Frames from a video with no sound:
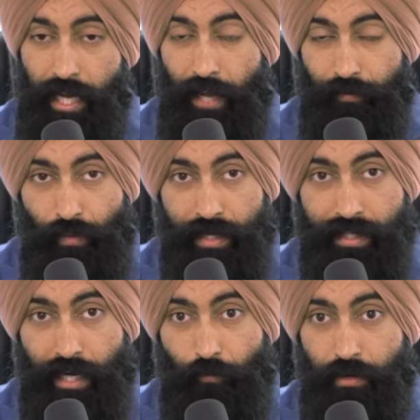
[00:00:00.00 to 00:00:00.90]
If you're
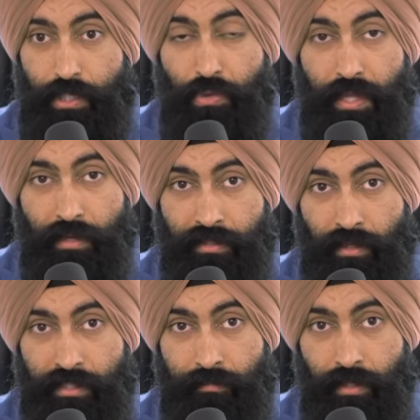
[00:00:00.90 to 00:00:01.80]
renting it out for two thousand
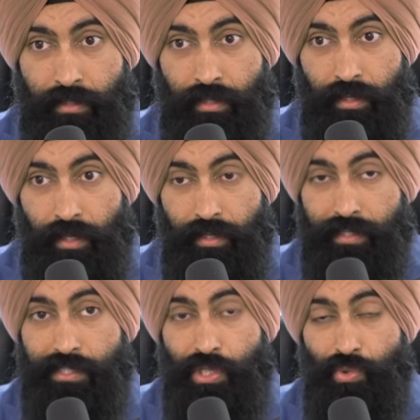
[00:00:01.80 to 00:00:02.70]
dollars a month,
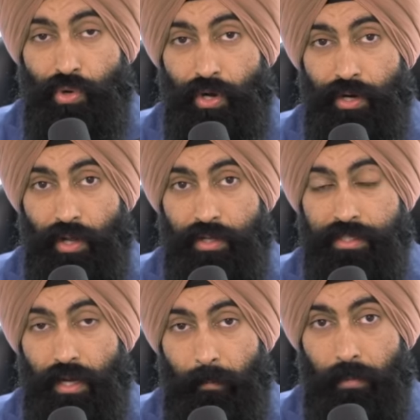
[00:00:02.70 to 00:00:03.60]
that's two hundred
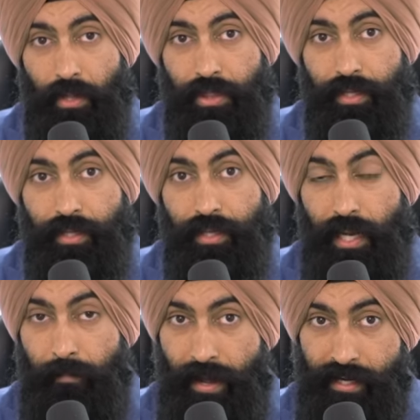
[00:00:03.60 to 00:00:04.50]
dollars a month
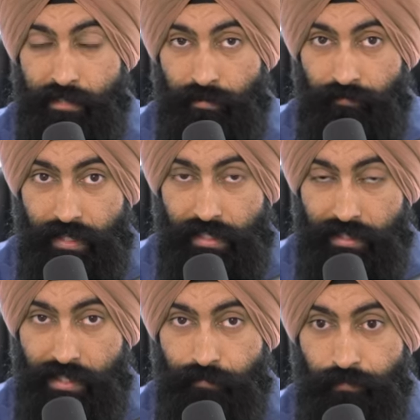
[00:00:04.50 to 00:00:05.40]
in management
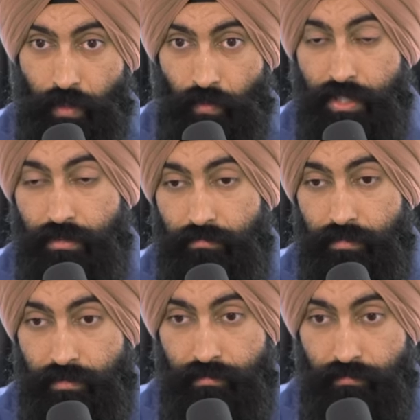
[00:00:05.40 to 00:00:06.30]
fees, which
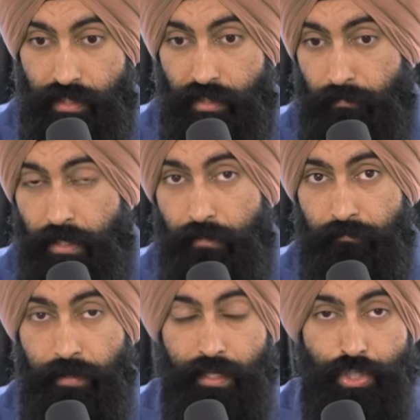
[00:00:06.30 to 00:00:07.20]
it's a pretty
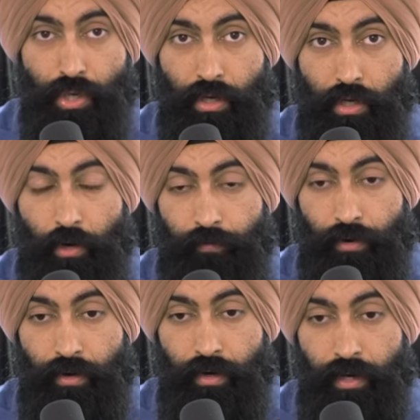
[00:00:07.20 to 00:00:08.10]
big chunk of
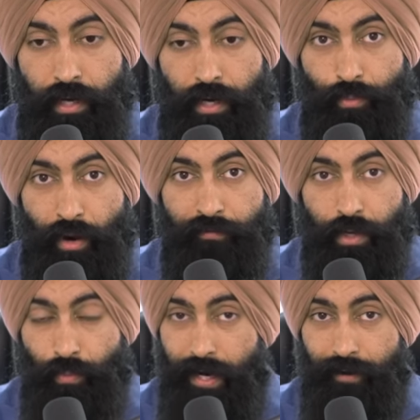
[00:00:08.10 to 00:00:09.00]
your
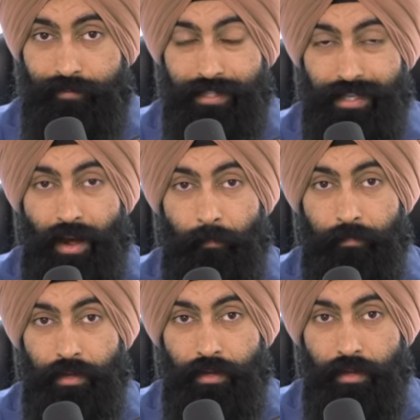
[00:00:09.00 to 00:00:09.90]
revenue right off of the top.